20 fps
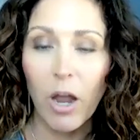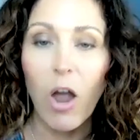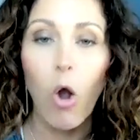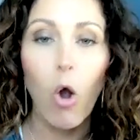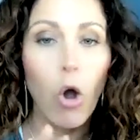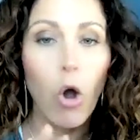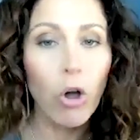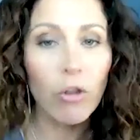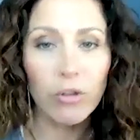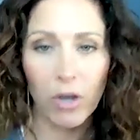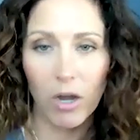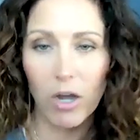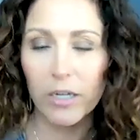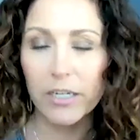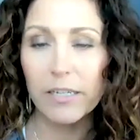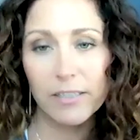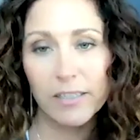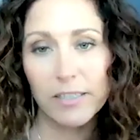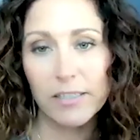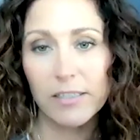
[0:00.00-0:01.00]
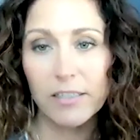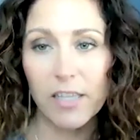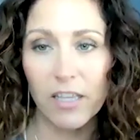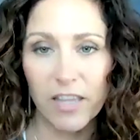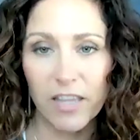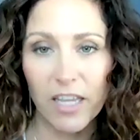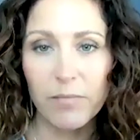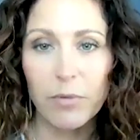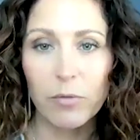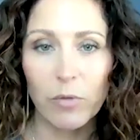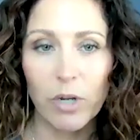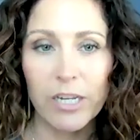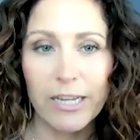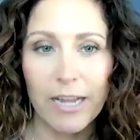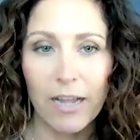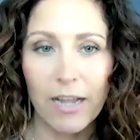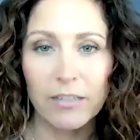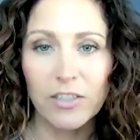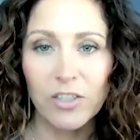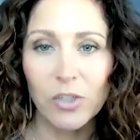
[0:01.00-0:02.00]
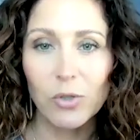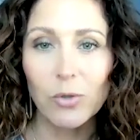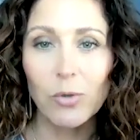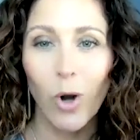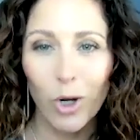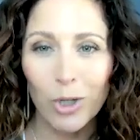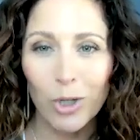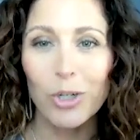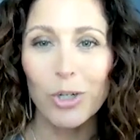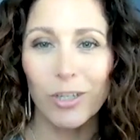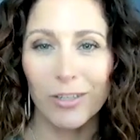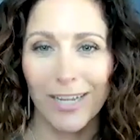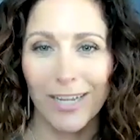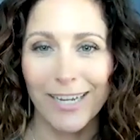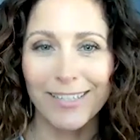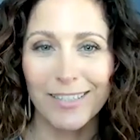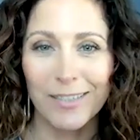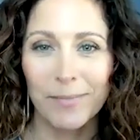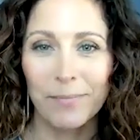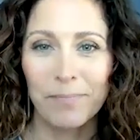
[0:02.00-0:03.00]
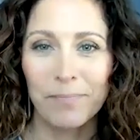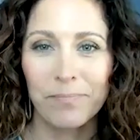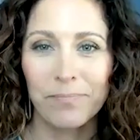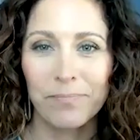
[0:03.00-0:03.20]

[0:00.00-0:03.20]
all the audiences that they've been running ads to are lookalikes.